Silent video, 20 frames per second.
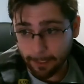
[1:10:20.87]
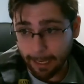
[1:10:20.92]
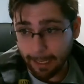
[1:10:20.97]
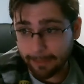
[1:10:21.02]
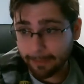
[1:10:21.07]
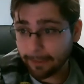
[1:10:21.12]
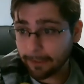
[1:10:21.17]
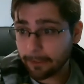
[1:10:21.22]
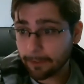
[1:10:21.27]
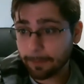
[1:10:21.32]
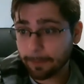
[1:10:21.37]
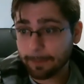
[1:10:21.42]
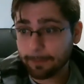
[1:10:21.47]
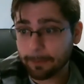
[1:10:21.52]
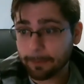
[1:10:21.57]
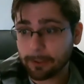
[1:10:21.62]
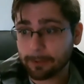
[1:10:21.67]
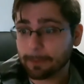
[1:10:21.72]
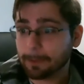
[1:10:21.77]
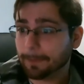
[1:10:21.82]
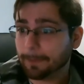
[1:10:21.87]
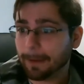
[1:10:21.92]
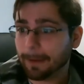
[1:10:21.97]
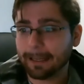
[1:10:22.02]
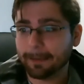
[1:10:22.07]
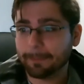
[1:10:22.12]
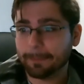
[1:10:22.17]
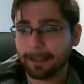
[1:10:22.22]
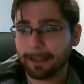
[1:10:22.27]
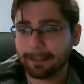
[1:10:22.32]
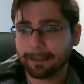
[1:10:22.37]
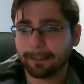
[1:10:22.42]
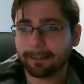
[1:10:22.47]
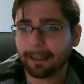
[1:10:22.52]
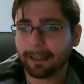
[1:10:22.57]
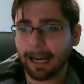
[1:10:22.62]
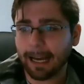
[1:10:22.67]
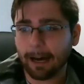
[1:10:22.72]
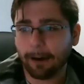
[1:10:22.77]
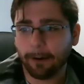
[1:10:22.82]
I think you people should be paid based on
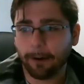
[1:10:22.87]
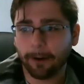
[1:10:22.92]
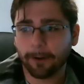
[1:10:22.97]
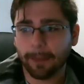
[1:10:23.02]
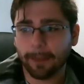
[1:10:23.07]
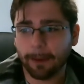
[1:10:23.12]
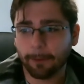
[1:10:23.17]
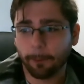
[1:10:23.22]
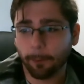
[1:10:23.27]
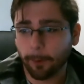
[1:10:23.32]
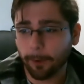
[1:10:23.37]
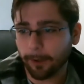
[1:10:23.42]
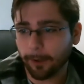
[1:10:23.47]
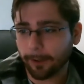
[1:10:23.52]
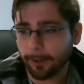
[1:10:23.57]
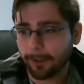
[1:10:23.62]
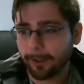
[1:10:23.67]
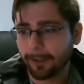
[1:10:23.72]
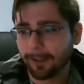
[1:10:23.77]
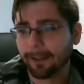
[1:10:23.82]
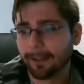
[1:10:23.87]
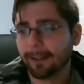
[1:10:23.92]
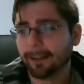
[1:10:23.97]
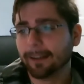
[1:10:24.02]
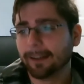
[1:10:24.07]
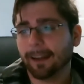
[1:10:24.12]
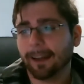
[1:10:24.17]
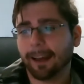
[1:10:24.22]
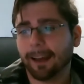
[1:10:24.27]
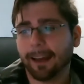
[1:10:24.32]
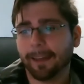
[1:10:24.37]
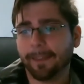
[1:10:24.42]
like how hard they work. Yeah.